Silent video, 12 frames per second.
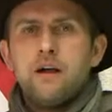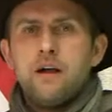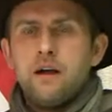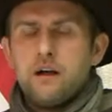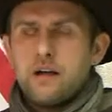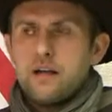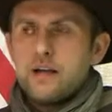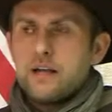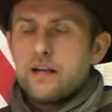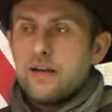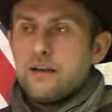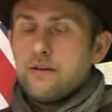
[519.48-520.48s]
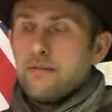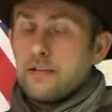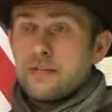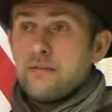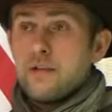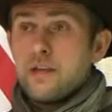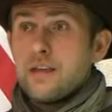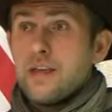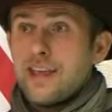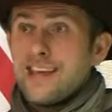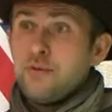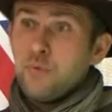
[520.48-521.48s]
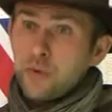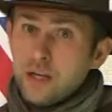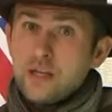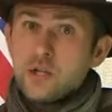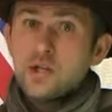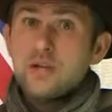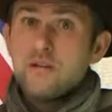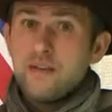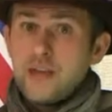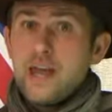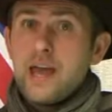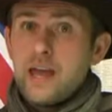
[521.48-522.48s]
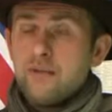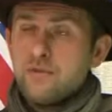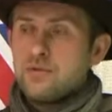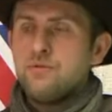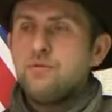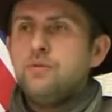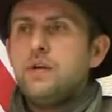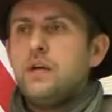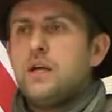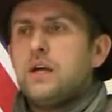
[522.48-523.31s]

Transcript: kind of activity in which they have to